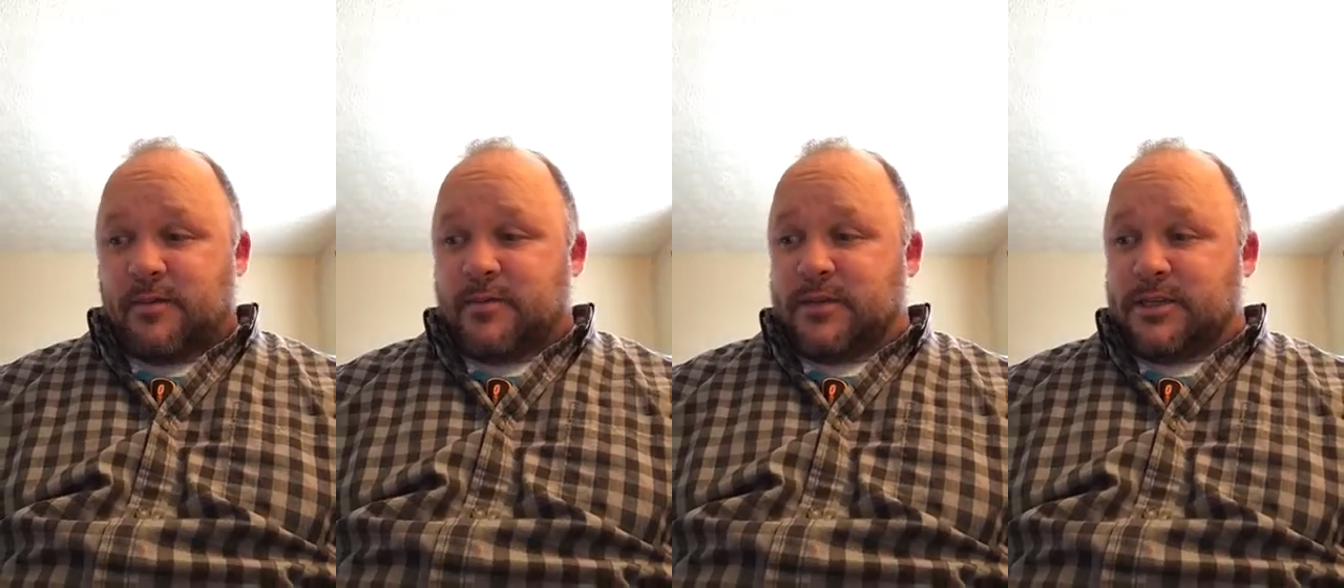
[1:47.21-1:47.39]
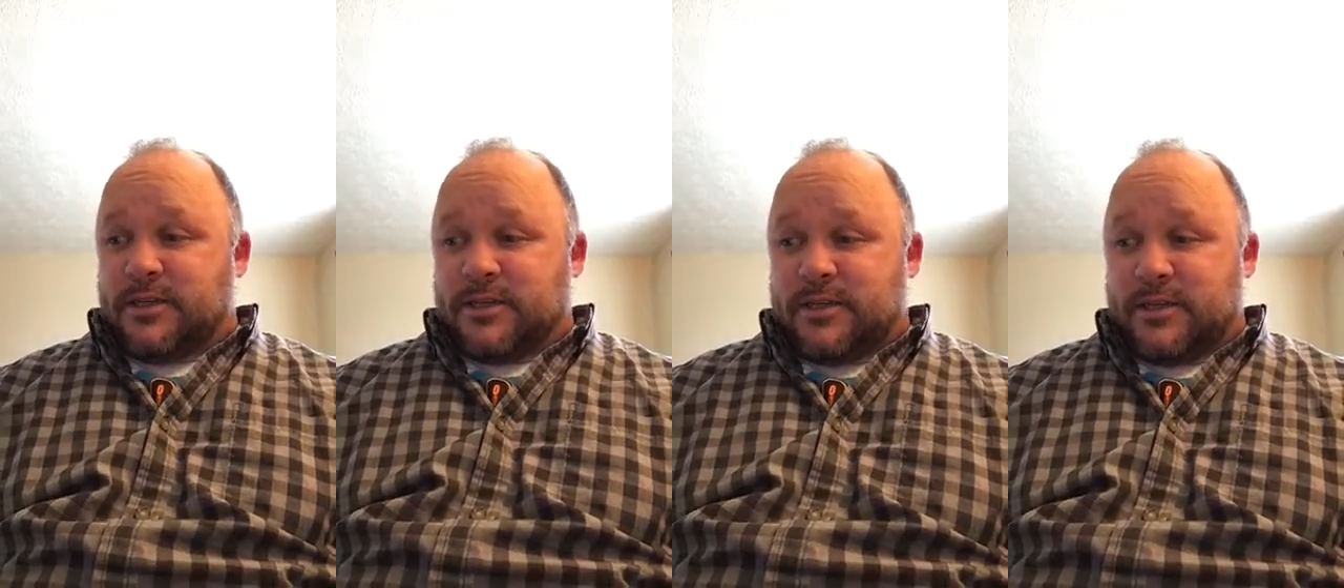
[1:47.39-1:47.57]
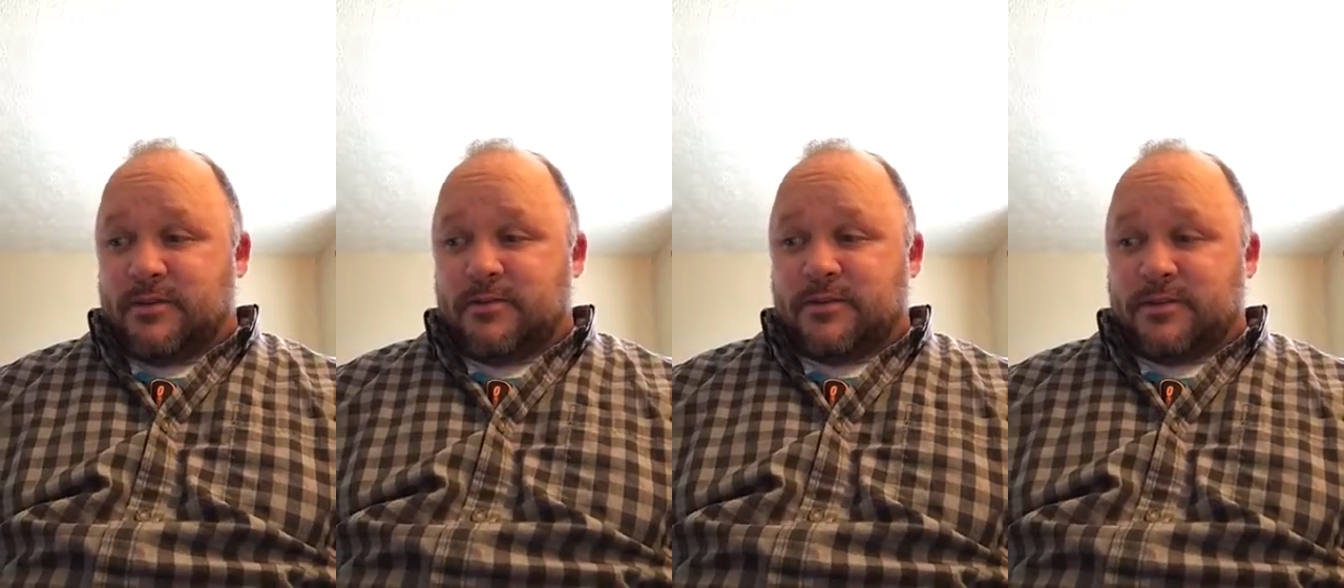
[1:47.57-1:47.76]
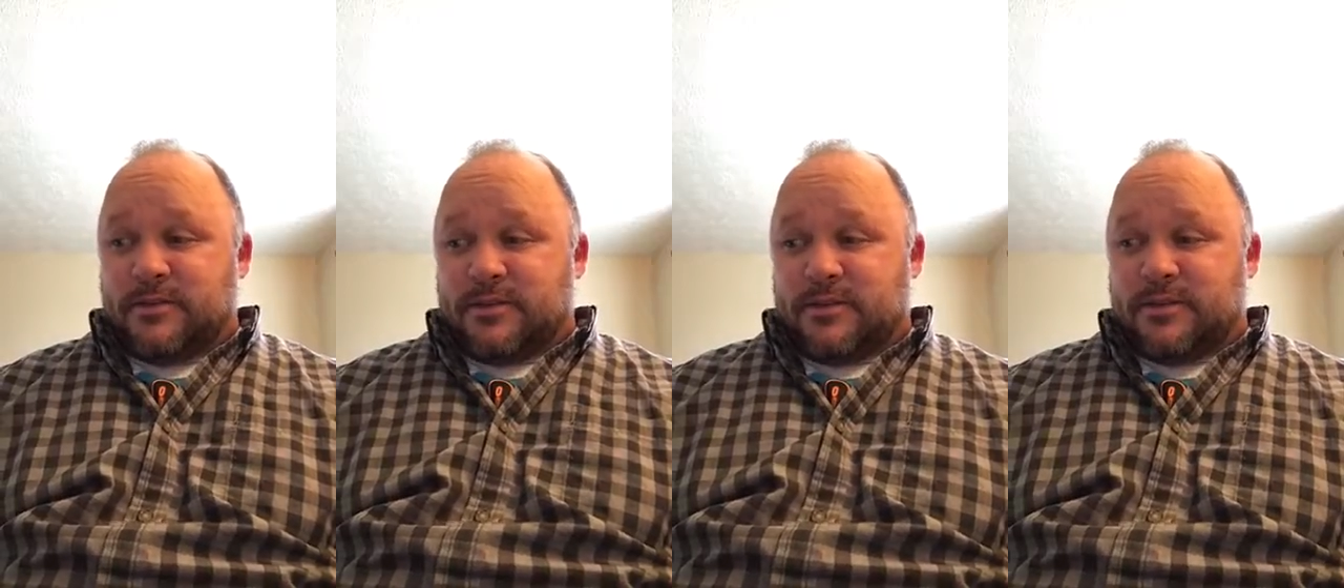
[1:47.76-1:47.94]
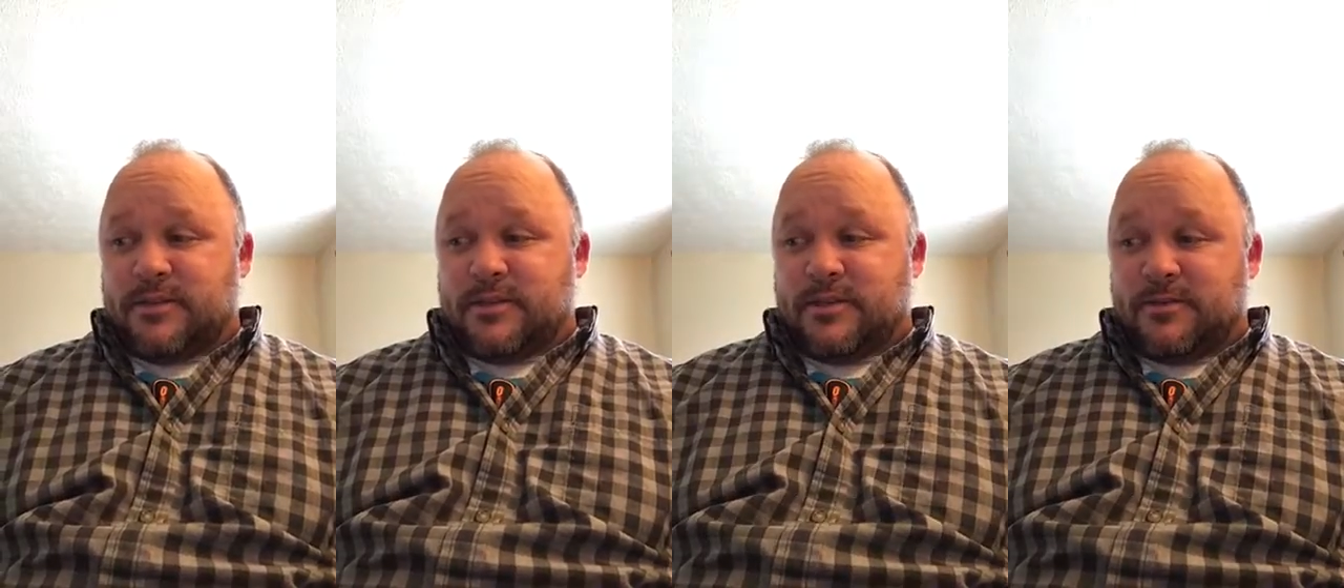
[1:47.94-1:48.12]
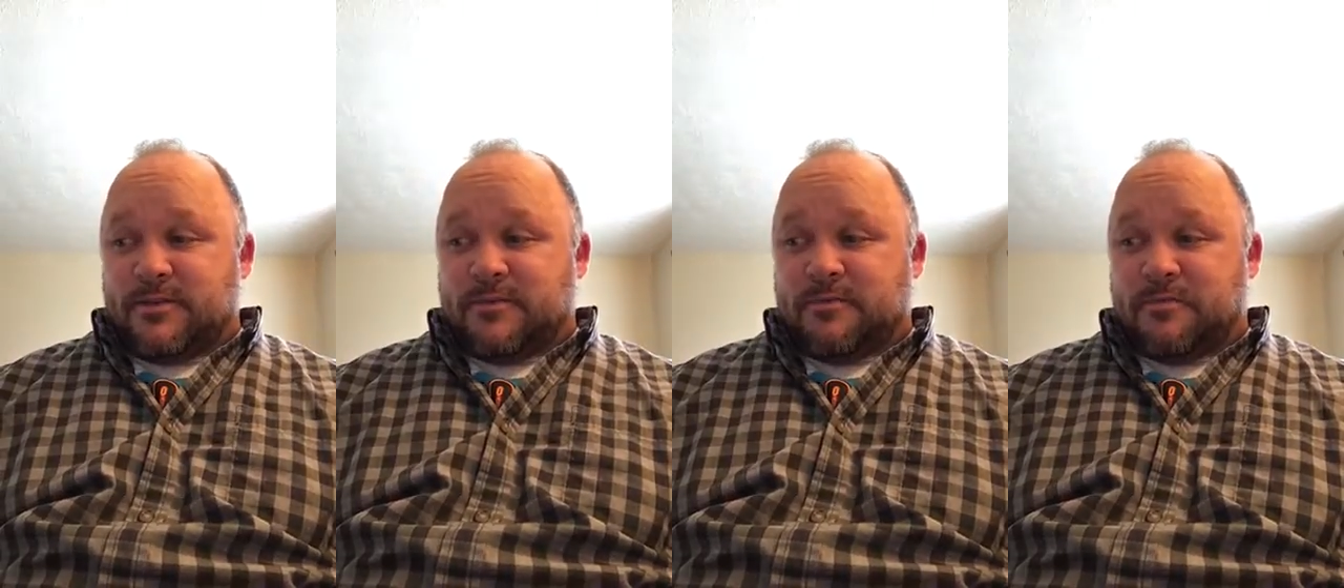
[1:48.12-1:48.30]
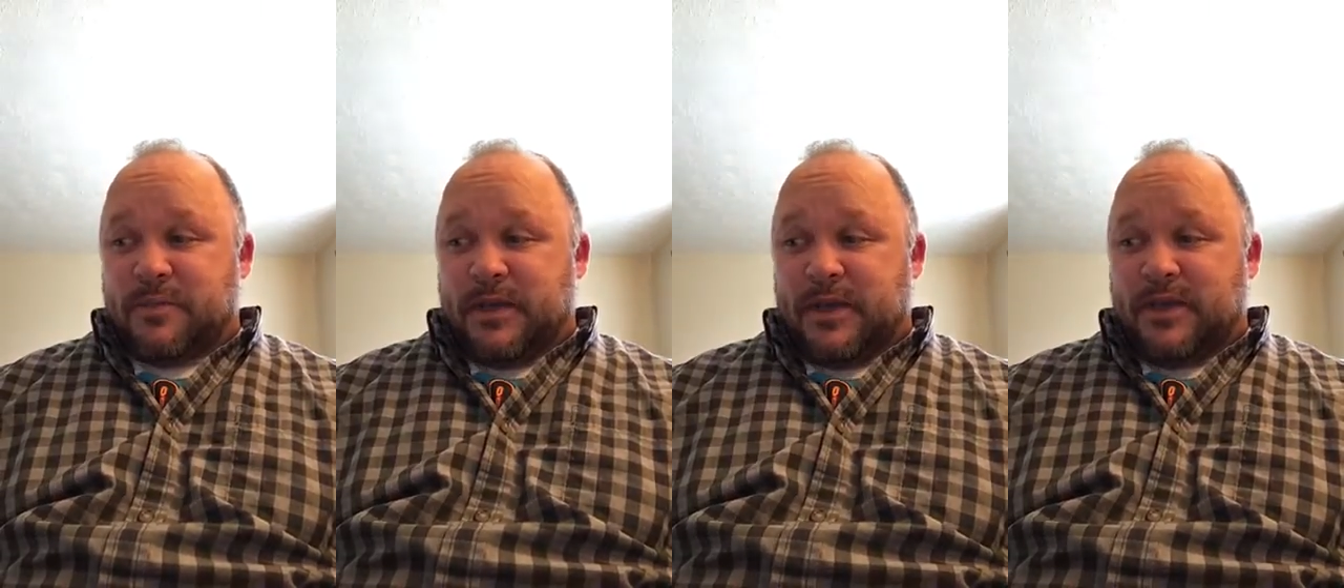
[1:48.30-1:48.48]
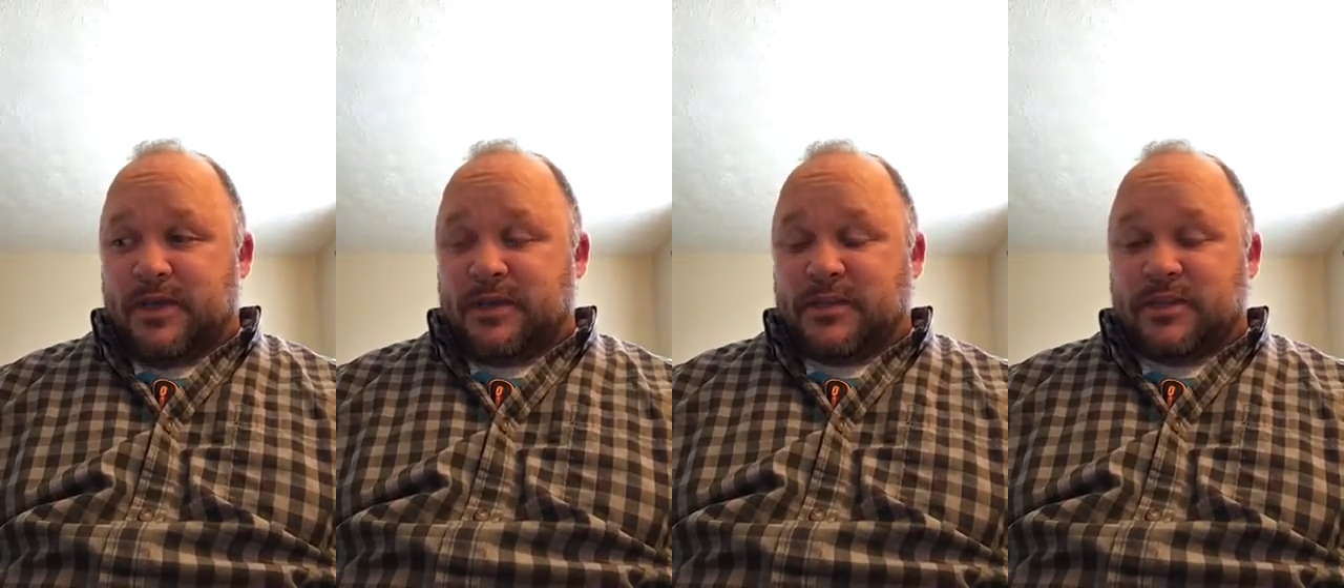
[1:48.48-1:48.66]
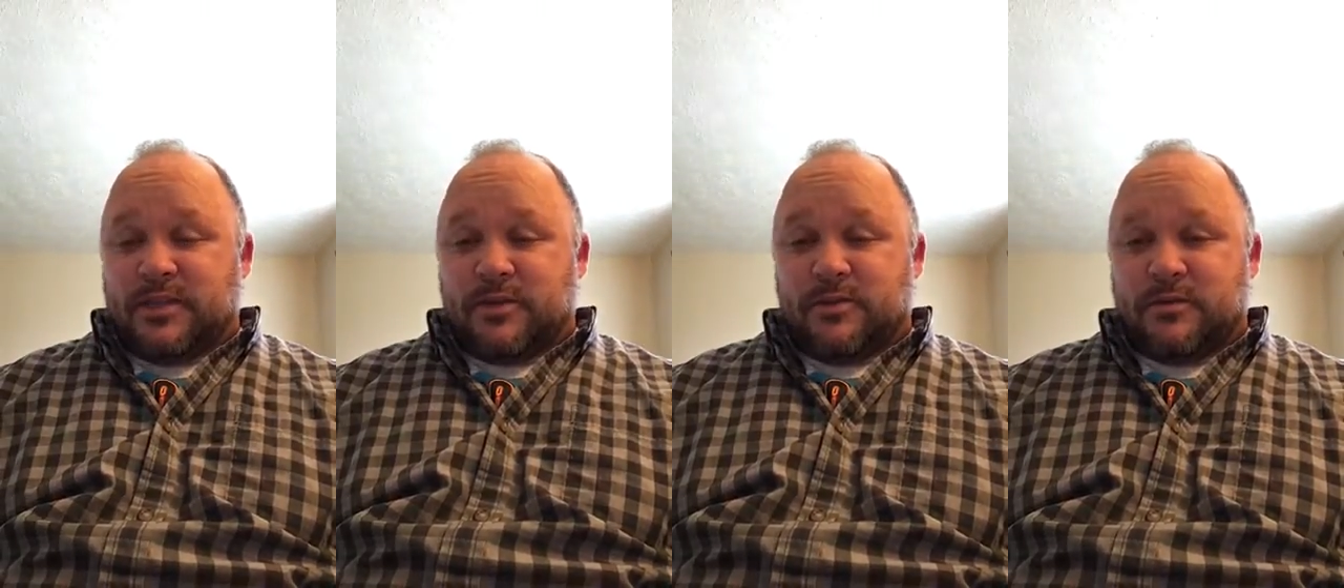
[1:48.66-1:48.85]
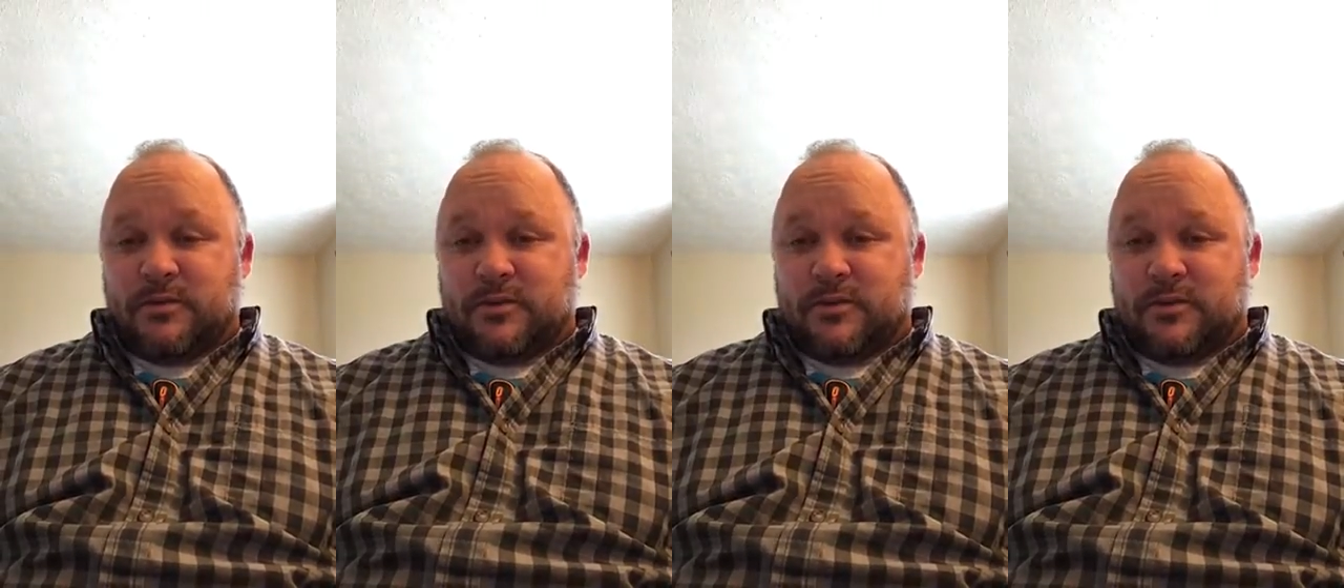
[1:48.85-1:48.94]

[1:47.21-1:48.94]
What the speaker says: I mean, she was big,